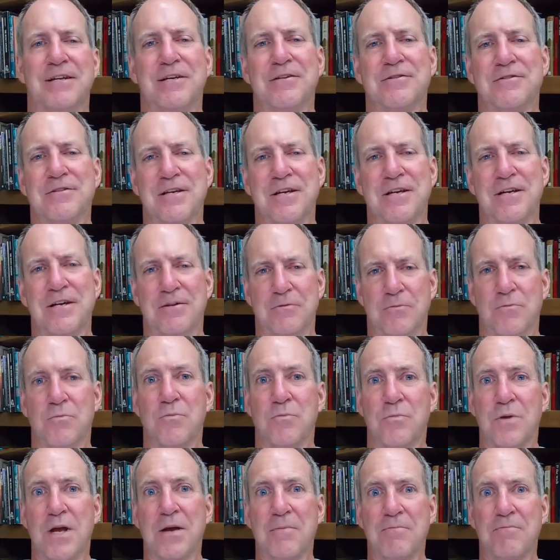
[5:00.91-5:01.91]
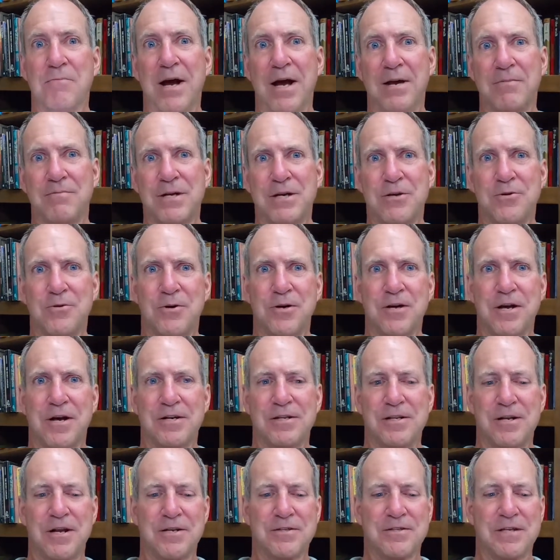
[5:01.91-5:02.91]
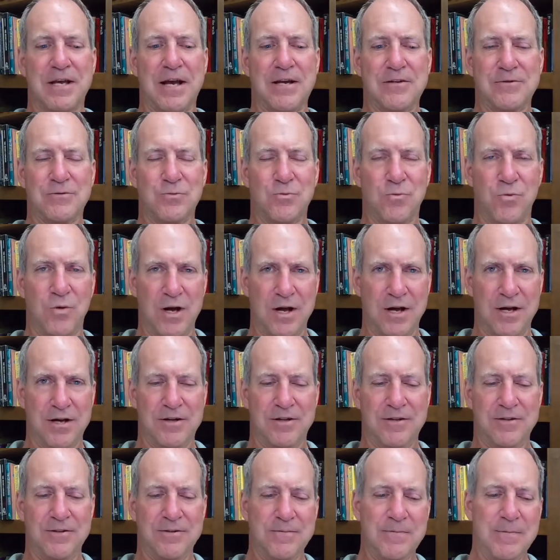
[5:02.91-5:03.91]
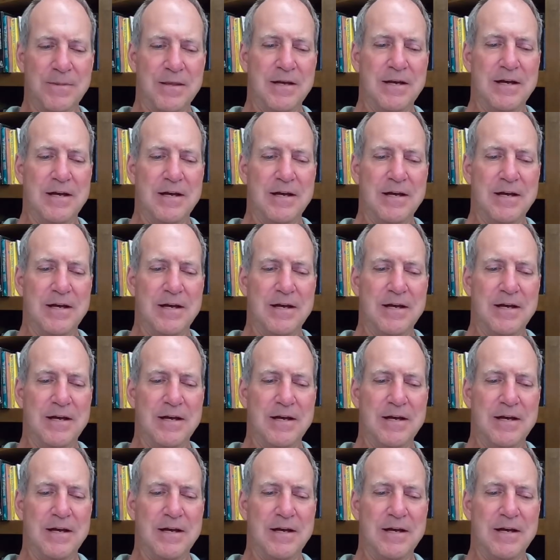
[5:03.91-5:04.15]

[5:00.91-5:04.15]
his hint, it might be going on in us as well.